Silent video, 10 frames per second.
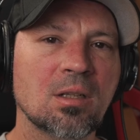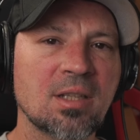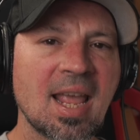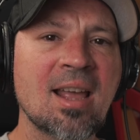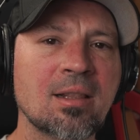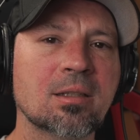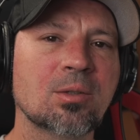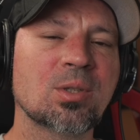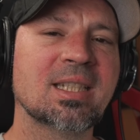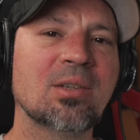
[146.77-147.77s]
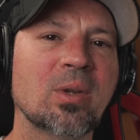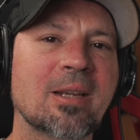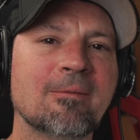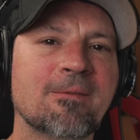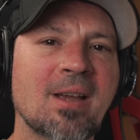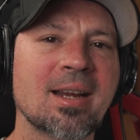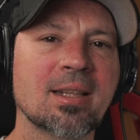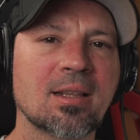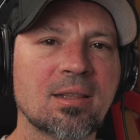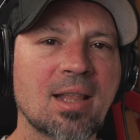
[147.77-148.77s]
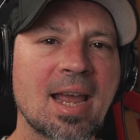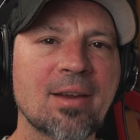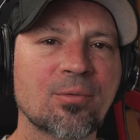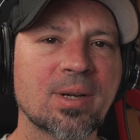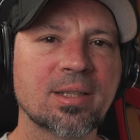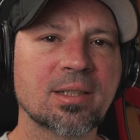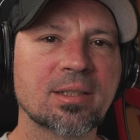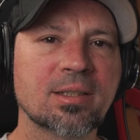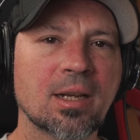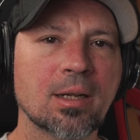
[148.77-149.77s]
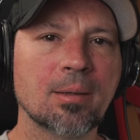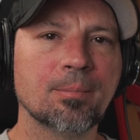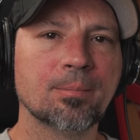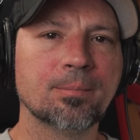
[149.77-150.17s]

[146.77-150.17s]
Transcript: Now let's go see if we can find the live racing setup.